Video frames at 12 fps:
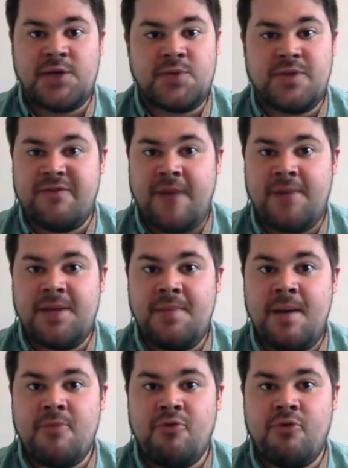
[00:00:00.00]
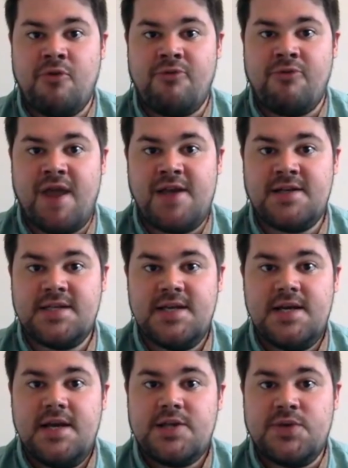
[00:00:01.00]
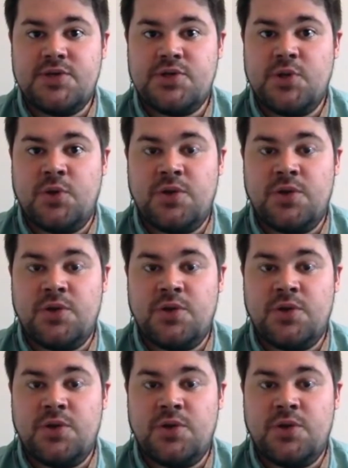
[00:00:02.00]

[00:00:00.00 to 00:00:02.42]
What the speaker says: with a family member or a friend to ensure that